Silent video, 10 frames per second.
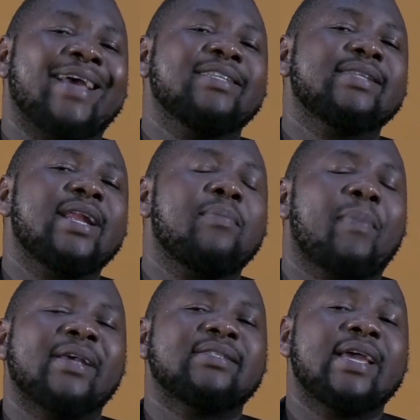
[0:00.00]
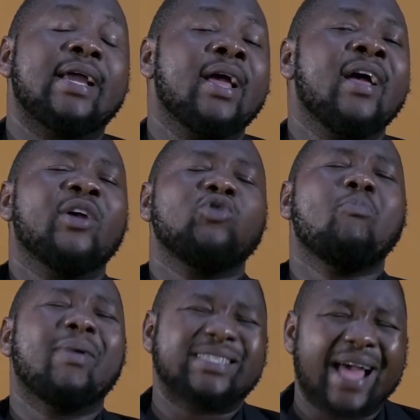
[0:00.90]
I started by saying you
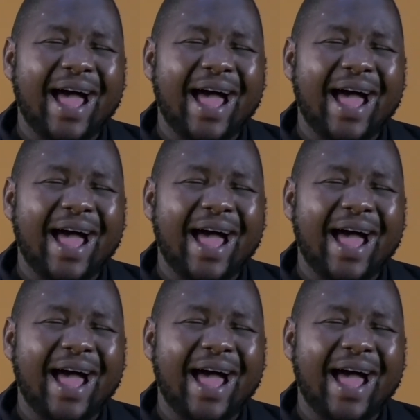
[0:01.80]
must